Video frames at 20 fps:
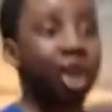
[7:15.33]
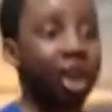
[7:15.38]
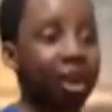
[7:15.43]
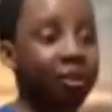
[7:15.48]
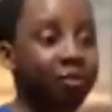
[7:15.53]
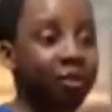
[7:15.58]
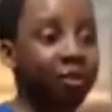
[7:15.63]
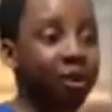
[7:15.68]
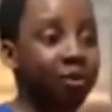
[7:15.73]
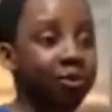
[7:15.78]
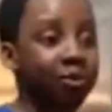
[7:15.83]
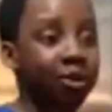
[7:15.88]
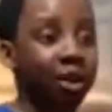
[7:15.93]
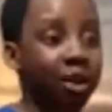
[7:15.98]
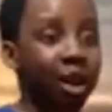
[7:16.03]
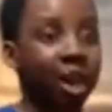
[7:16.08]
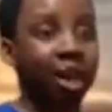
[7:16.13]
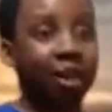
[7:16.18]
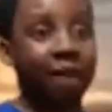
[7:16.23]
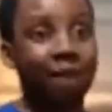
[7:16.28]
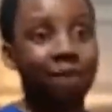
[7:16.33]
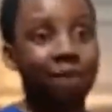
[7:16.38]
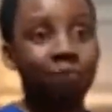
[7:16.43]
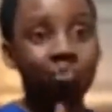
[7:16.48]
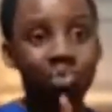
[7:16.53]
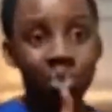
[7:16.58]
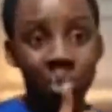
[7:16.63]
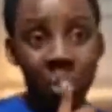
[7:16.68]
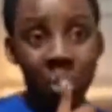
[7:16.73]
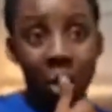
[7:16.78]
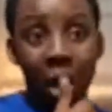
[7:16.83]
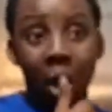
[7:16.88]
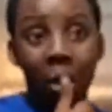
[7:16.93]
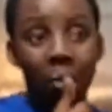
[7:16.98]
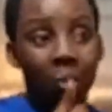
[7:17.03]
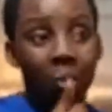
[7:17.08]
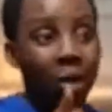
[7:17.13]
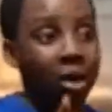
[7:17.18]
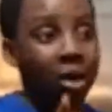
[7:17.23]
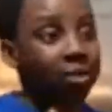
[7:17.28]
I've ever had.
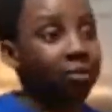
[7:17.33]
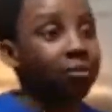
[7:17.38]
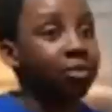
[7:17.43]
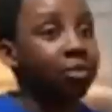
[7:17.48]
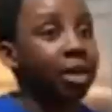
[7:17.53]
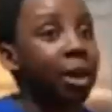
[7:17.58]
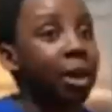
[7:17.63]
Not one of